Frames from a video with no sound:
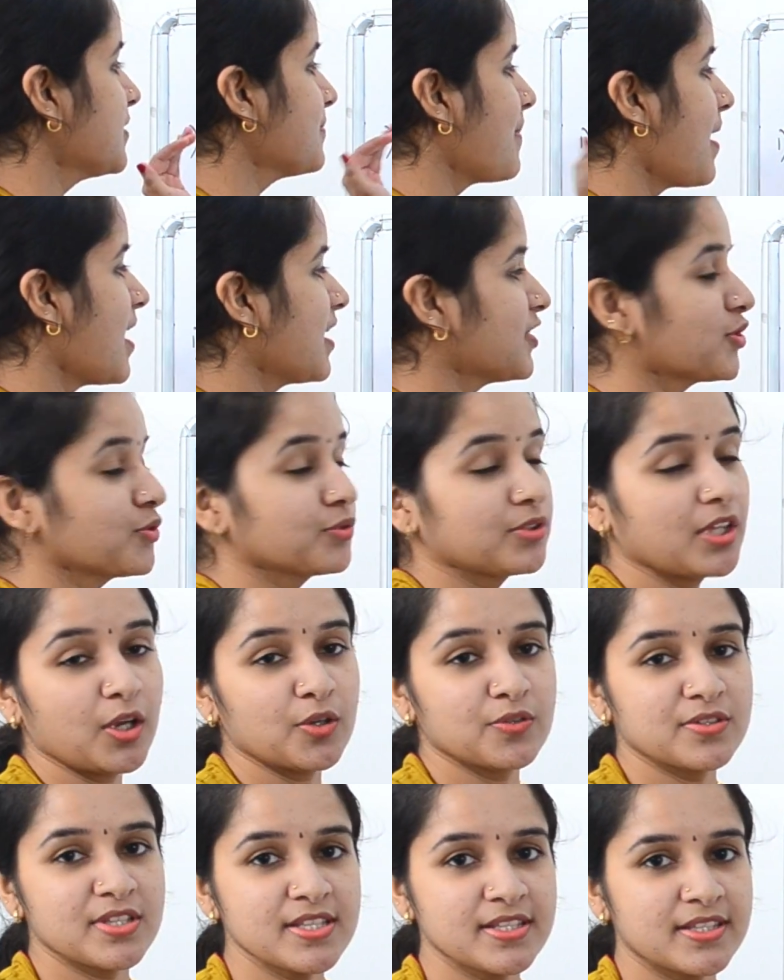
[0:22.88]
March
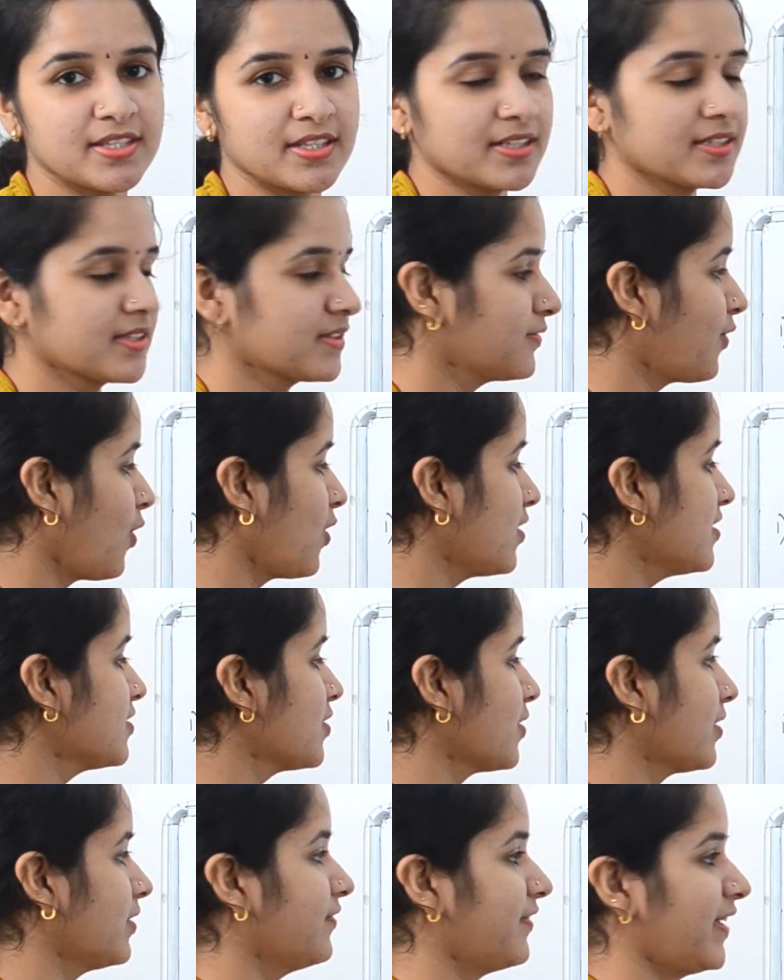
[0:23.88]
2006
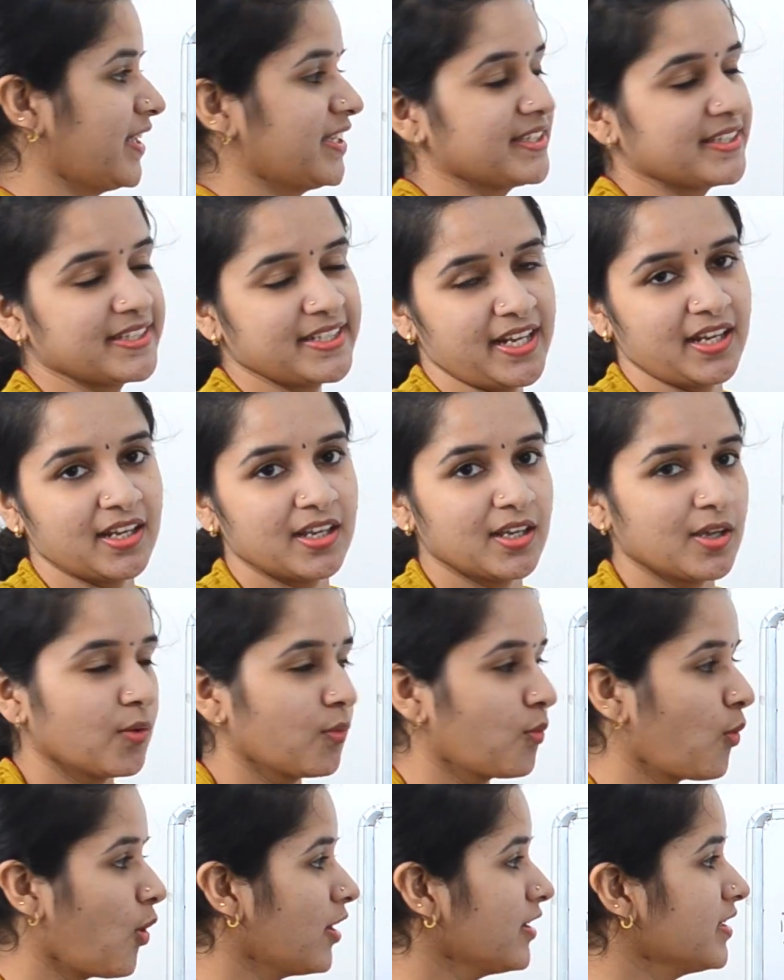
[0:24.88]
falls on a Wednesday.
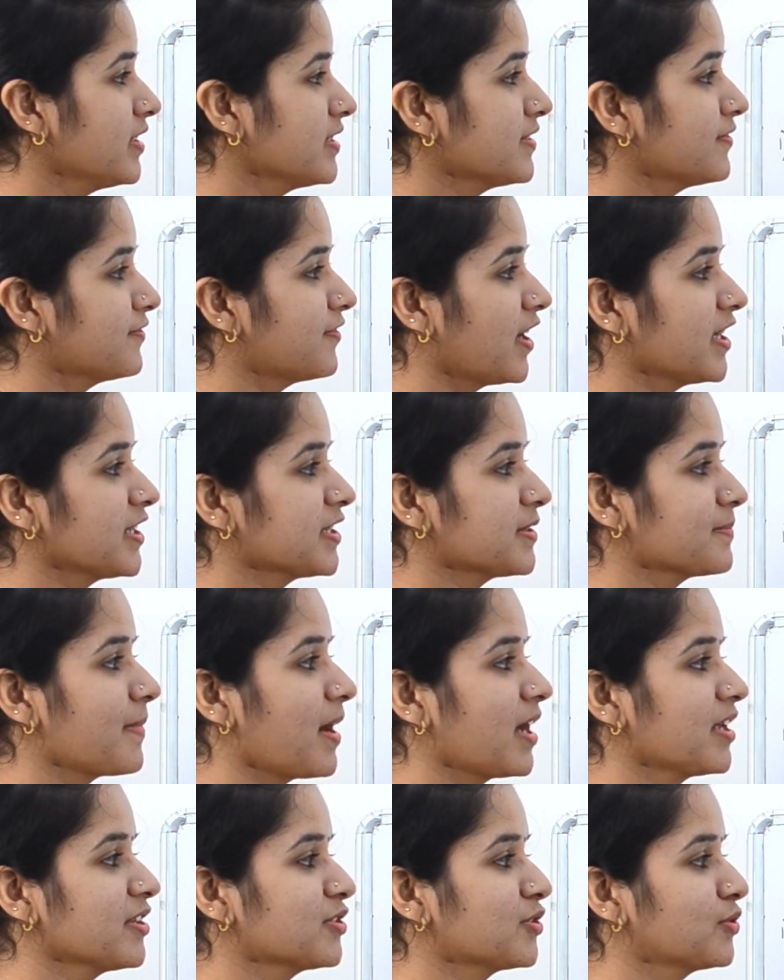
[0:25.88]
What does 1st
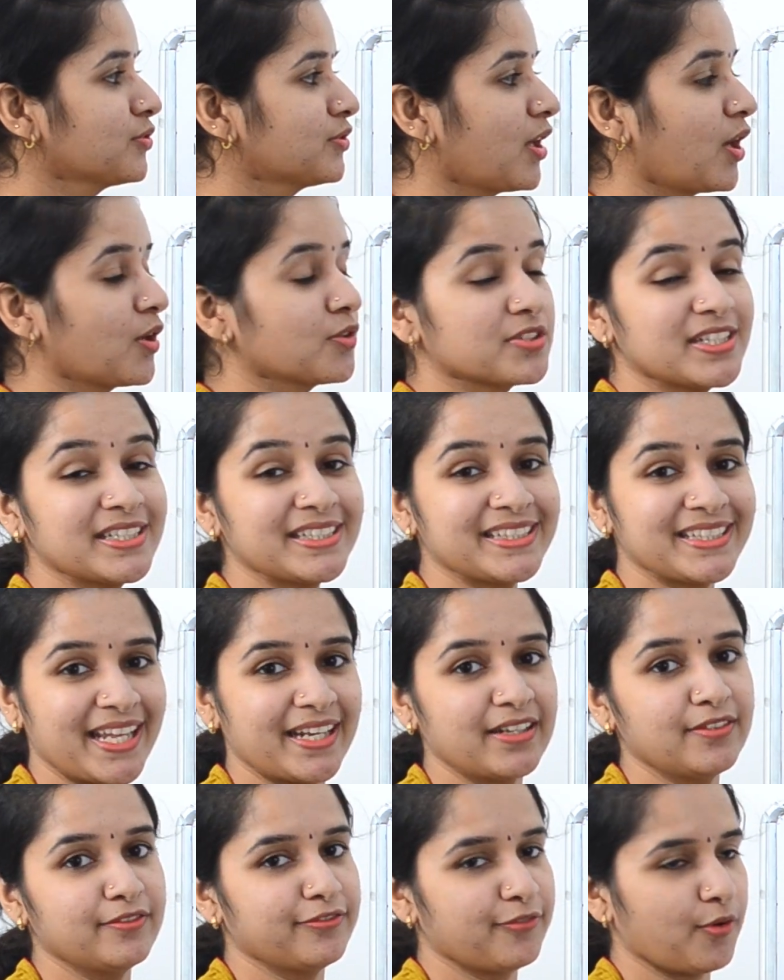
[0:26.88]
March
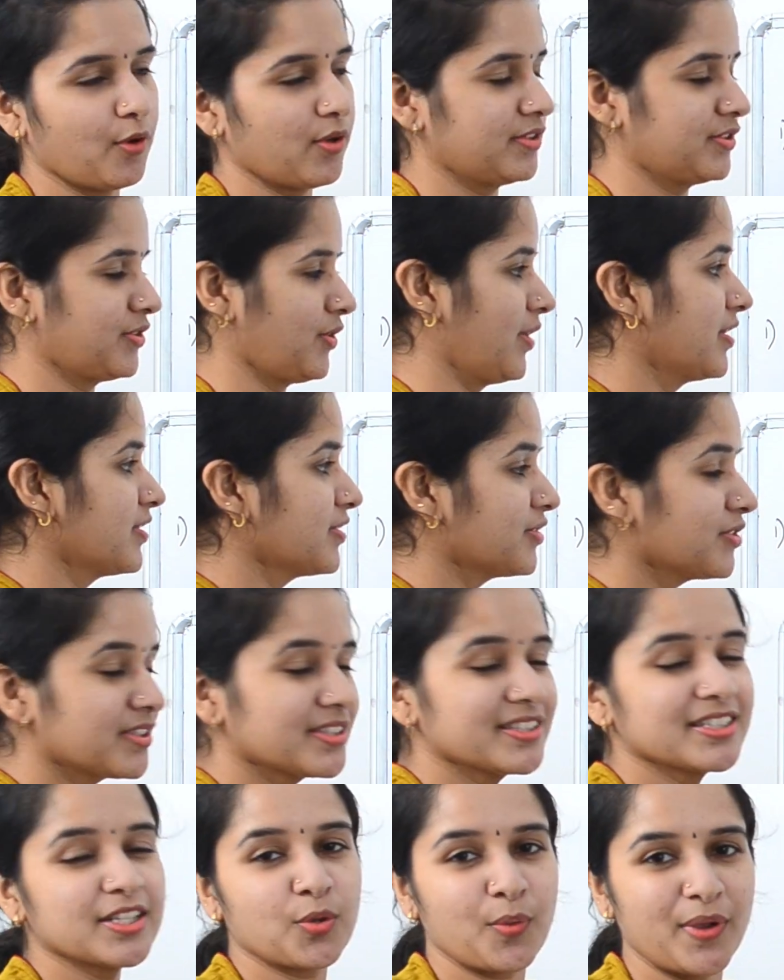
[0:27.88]
2010 falls on? So,
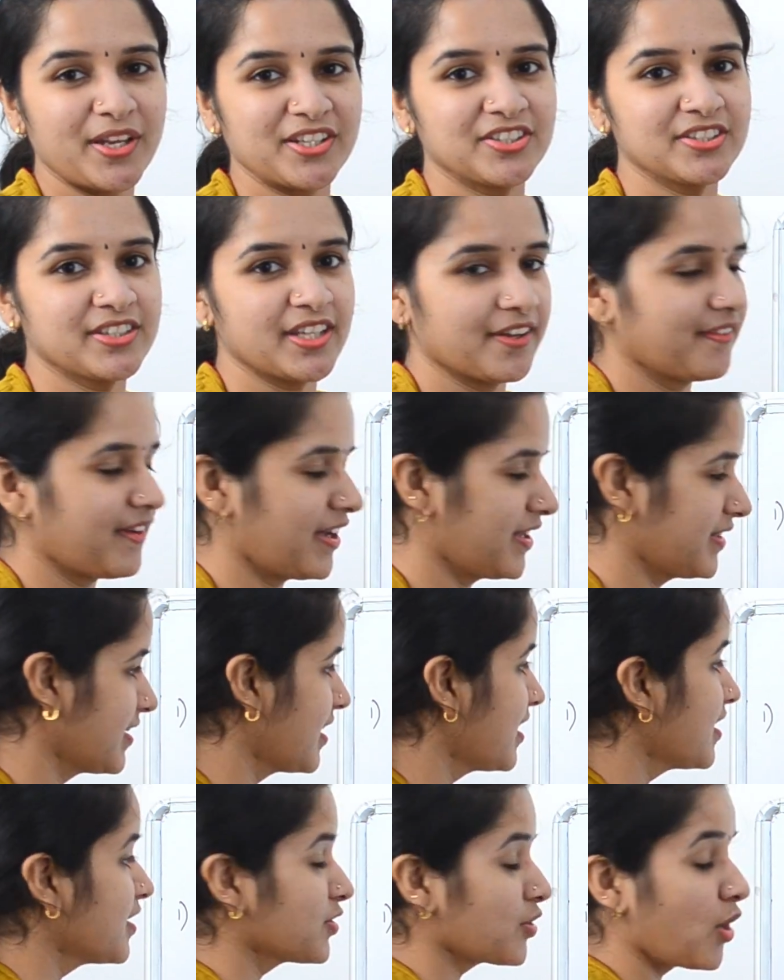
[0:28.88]
this is a question they have asked.
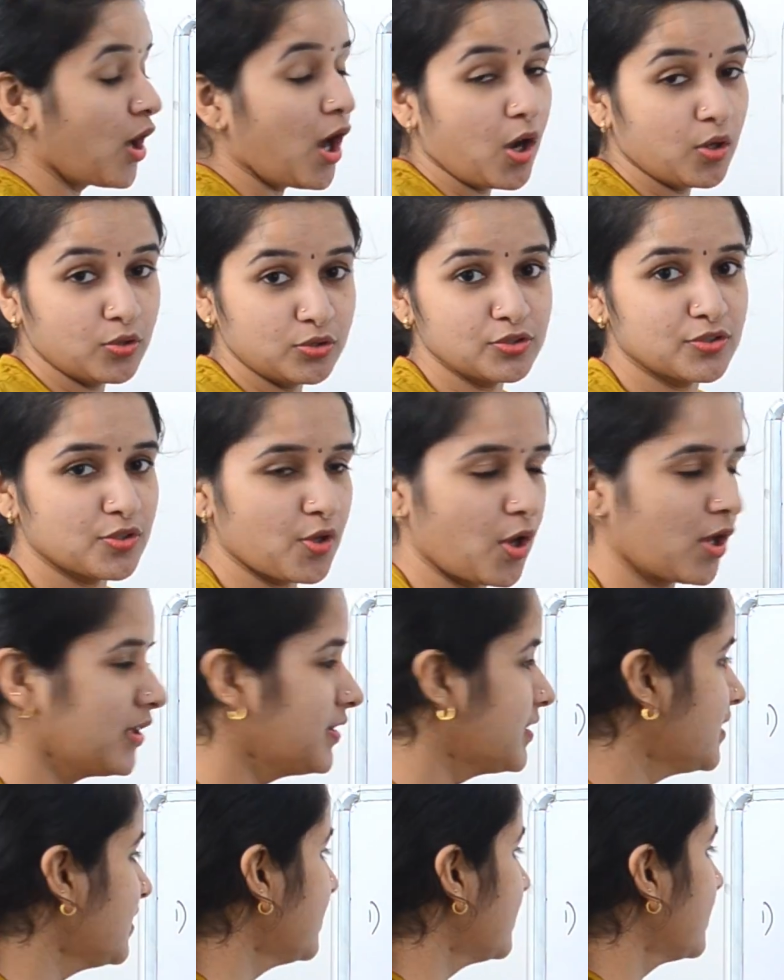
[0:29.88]
So, how to
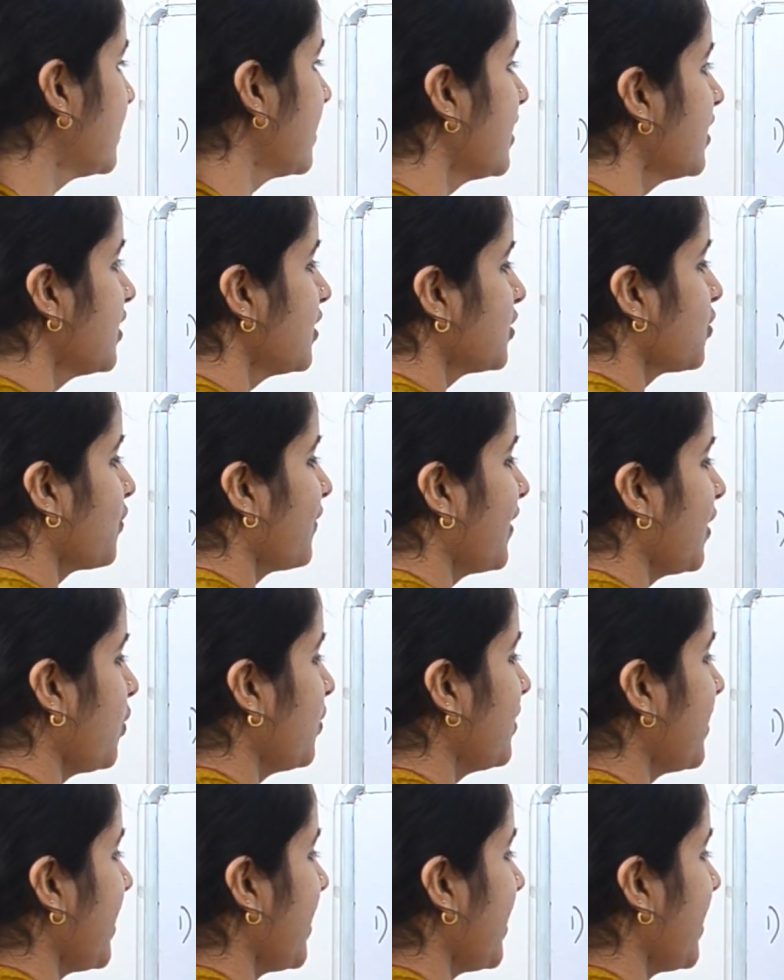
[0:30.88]
solve this? So, we know